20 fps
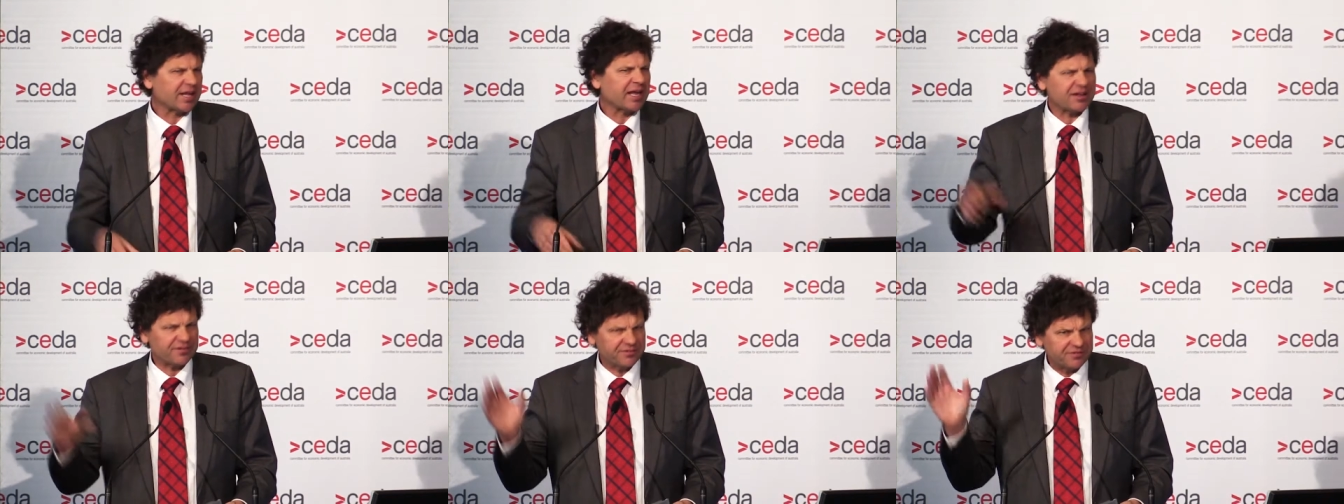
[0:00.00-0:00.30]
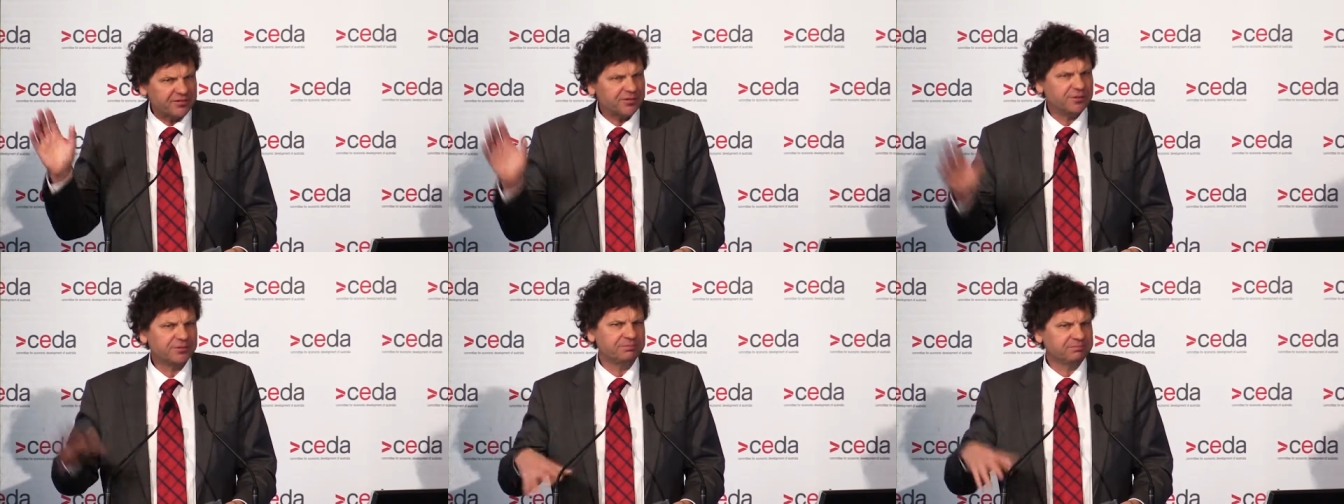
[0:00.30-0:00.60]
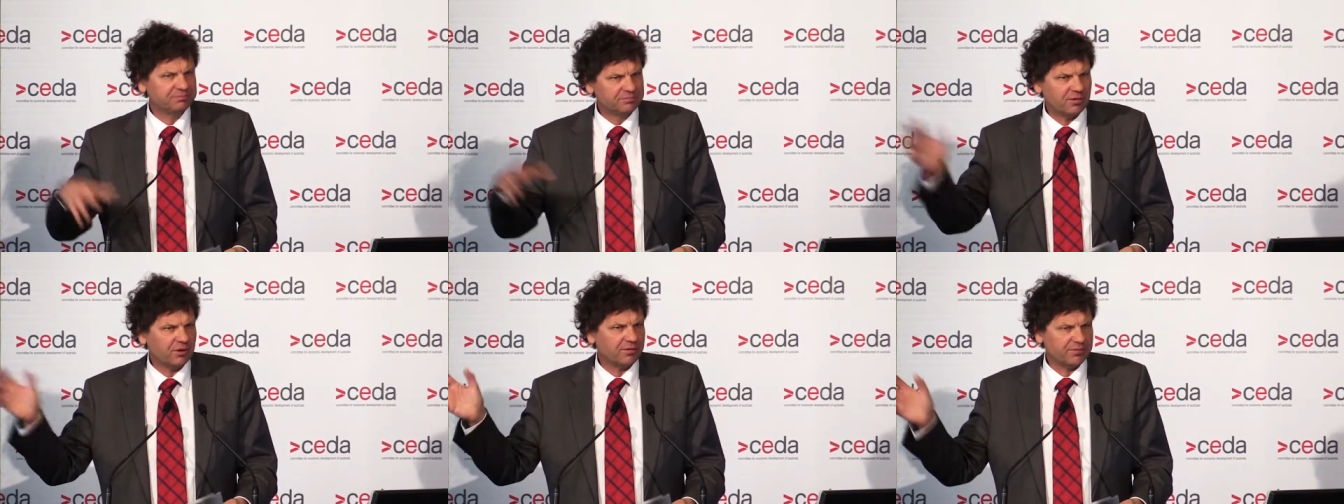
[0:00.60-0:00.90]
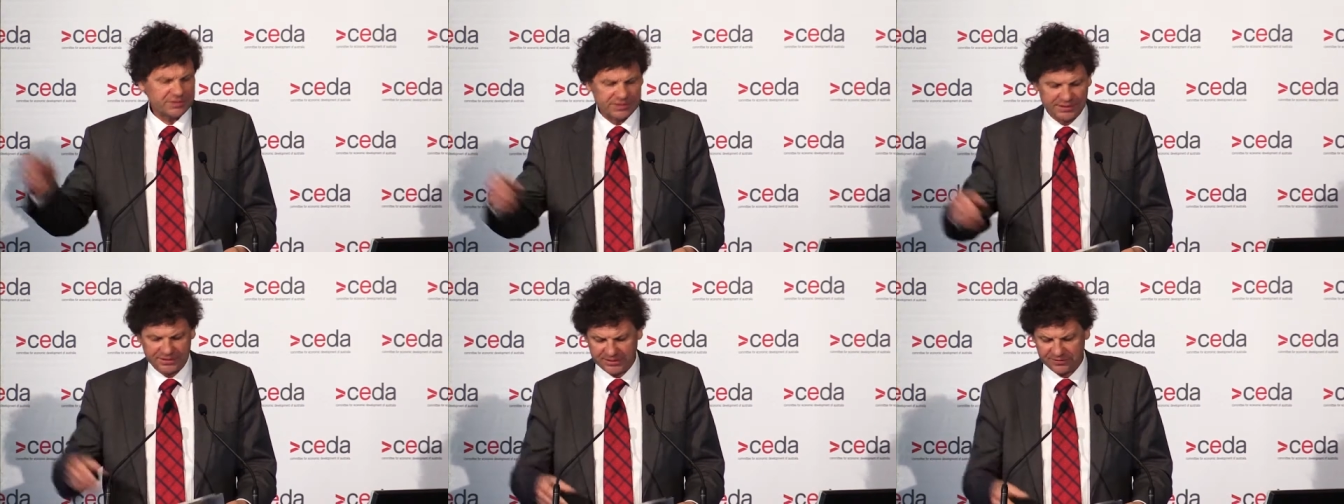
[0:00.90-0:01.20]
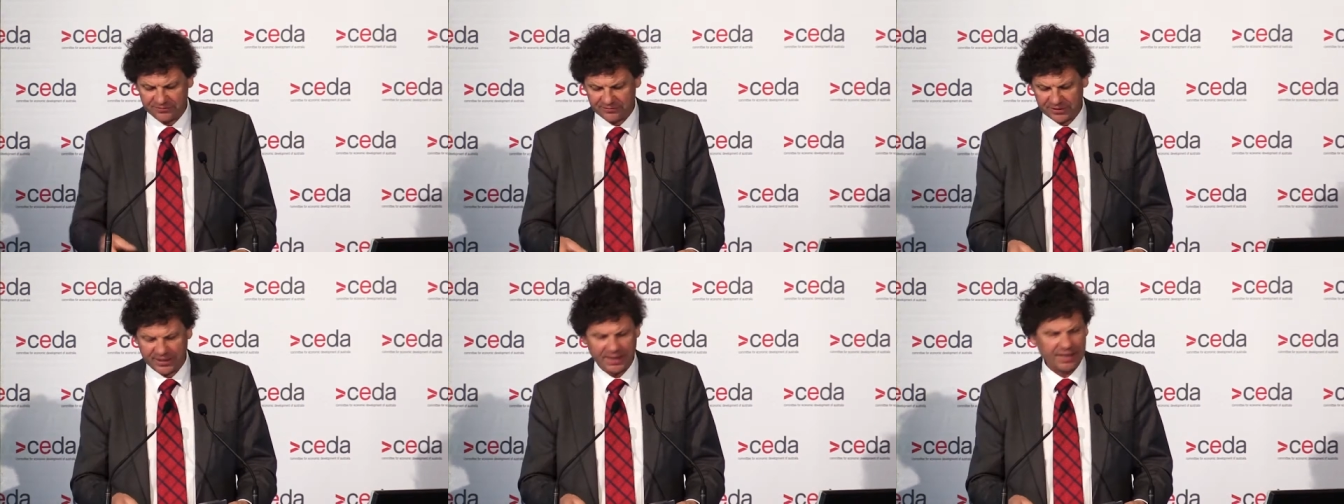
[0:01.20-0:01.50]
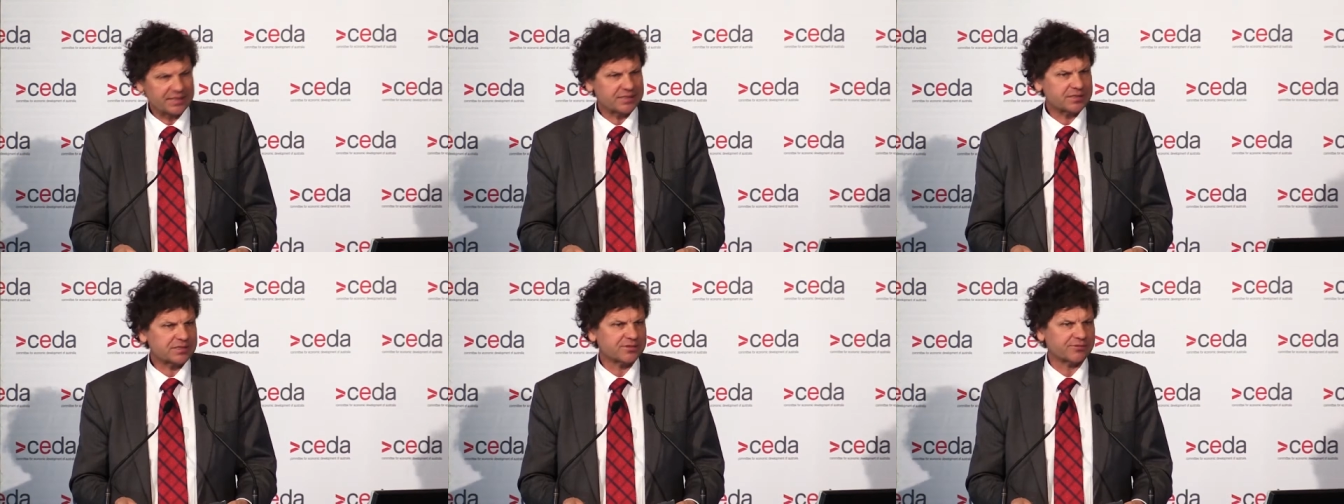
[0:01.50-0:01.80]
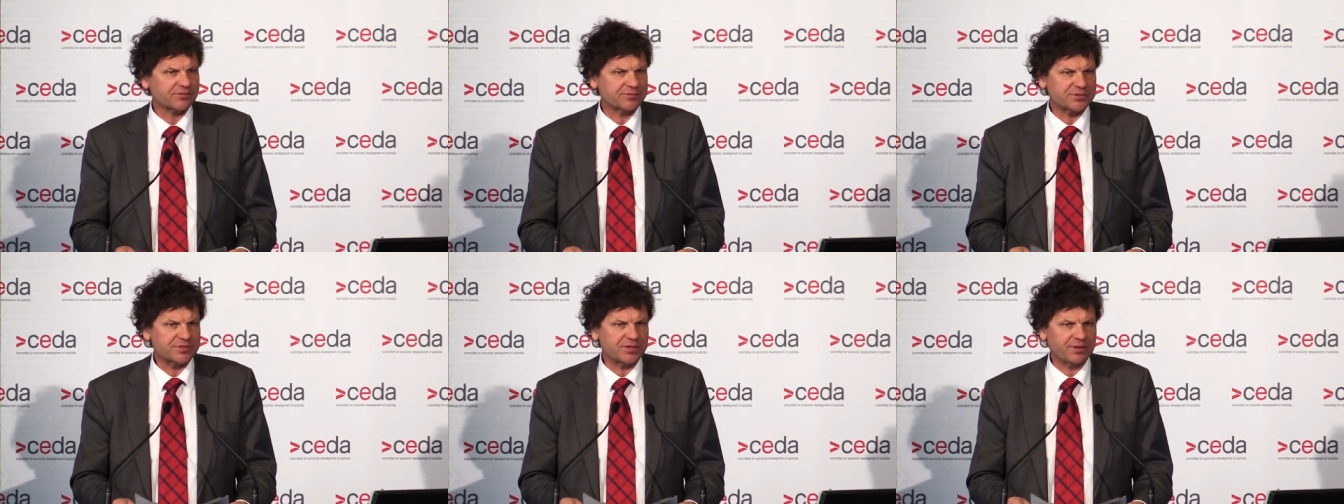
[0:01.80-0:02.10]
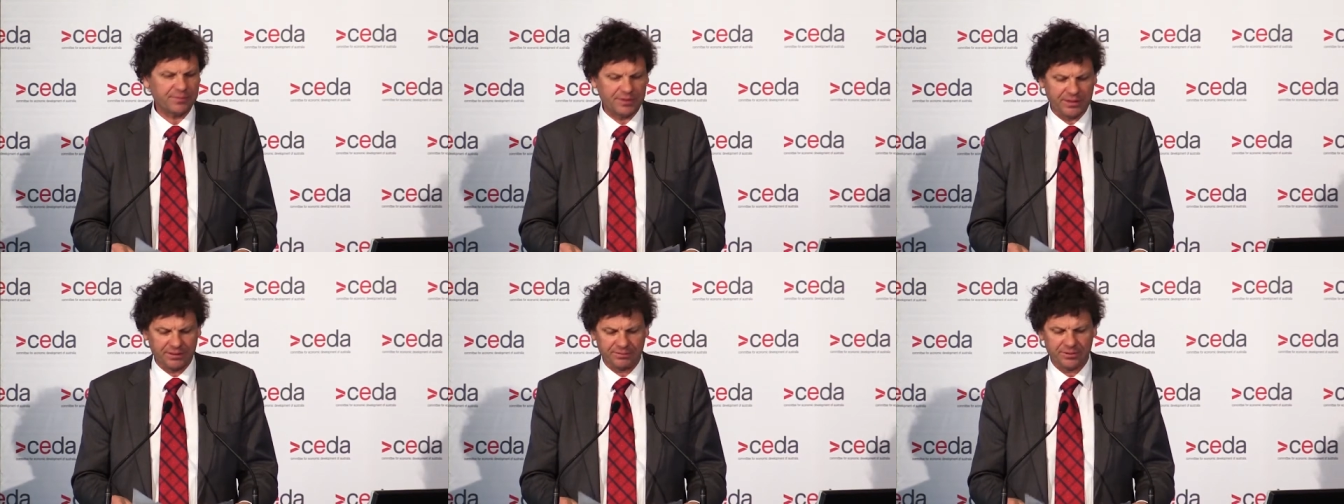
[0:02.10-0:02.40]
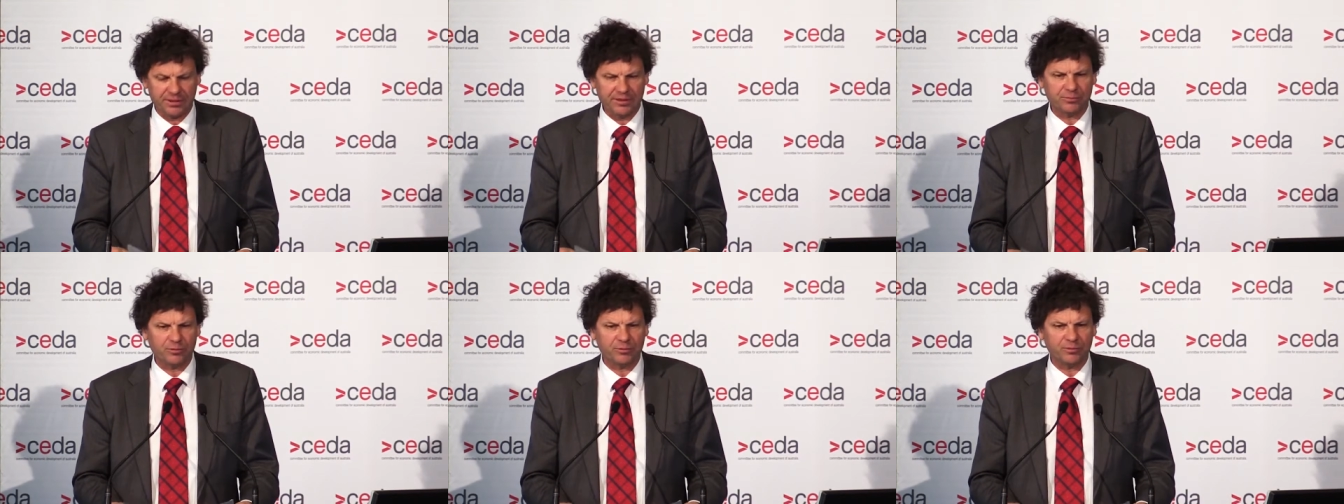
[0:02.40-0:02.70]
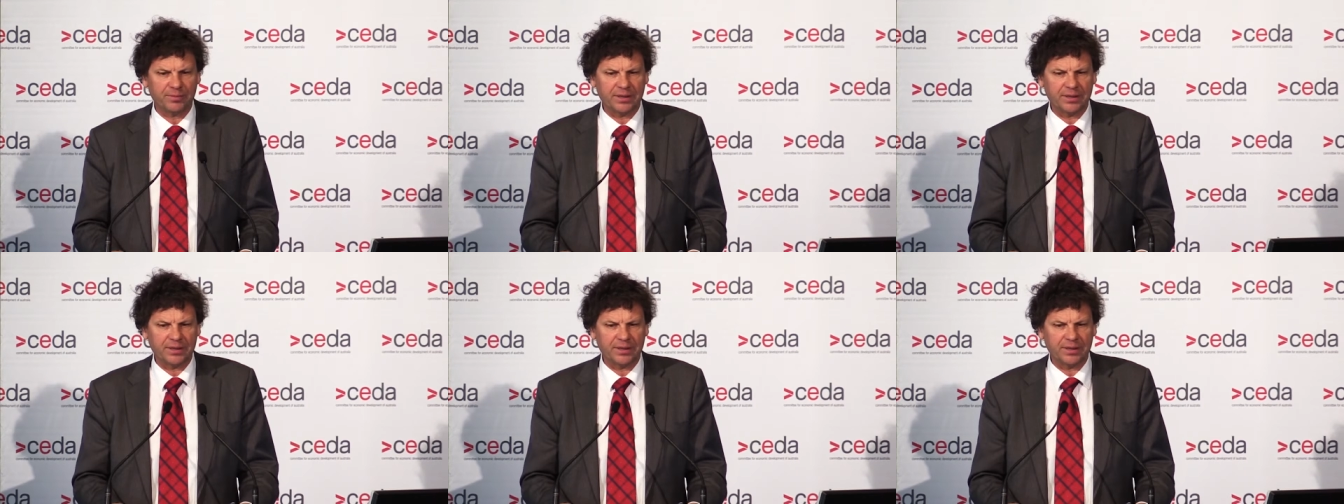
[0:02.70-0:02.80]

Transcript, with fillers: They had a few obviously different answers from so many people,